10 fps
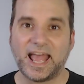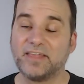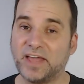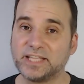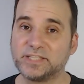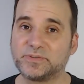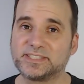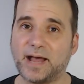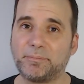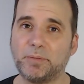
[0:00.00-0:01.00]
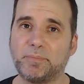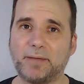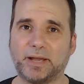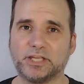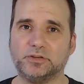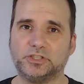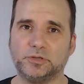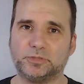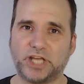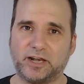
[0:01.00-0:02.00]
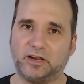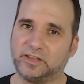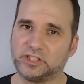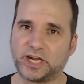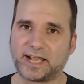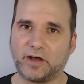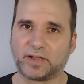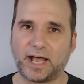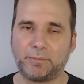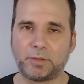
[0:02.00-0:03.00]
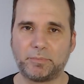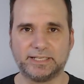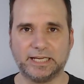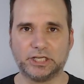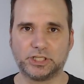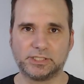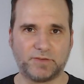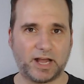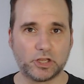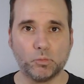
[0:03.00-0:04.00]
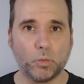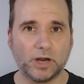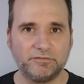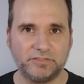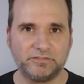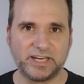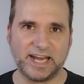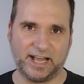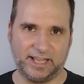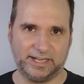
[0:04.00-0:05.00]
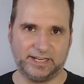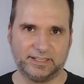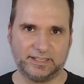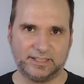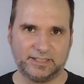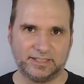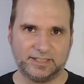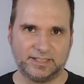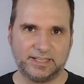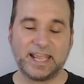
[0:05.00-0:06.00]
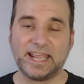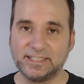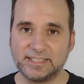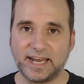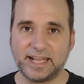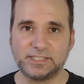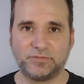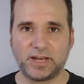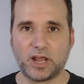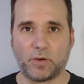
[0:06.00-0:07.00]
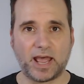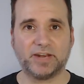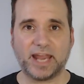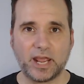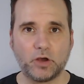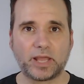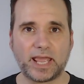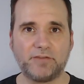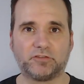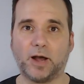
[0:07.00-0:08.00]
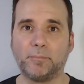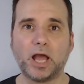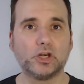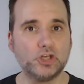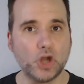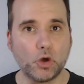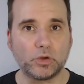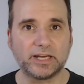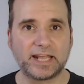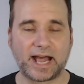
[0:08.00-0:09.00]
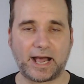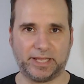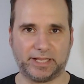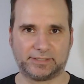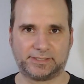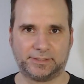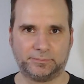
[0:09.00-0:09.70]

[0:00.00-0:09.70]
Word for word: Thanks for stopping by my YouTube channel to check out Comic Book Additions Volume 159. In today's video, I have an AOK from Know Good Comics.